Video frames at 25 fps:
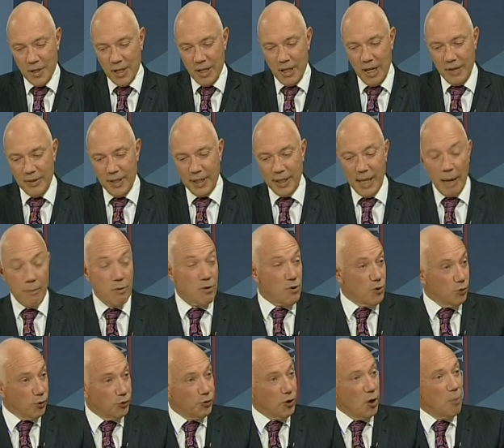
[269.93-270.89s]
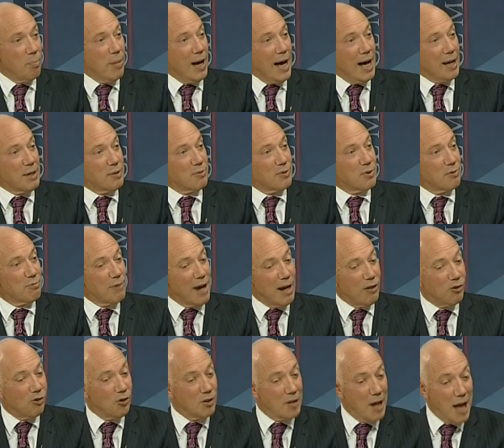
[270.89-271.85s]
I think that was also part of the
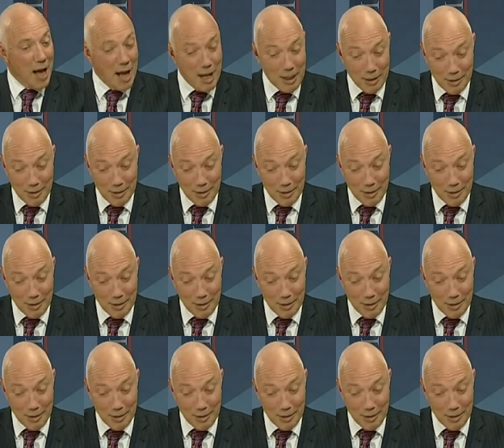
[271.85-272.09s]
rationale.